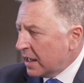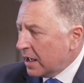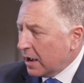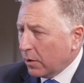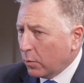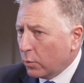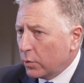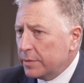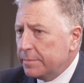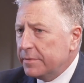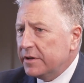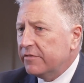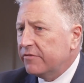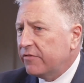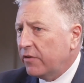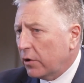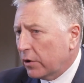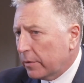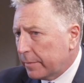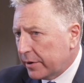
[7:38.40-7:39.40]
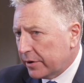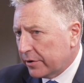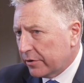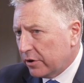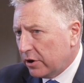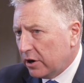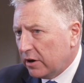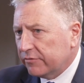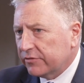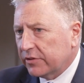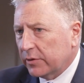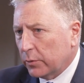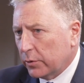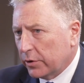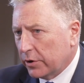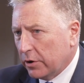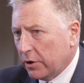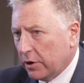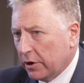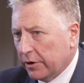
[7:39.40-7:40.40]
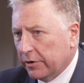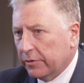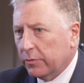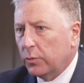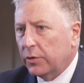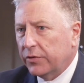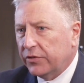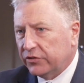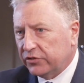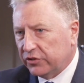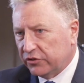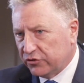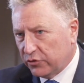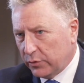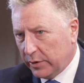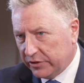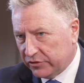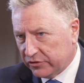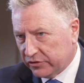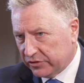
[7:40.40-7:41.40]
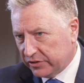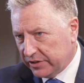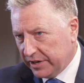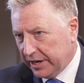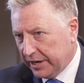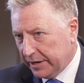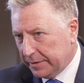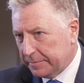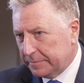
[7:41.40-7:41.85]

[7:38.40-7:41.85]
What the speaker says: we'd be far better off than we are with the situation today.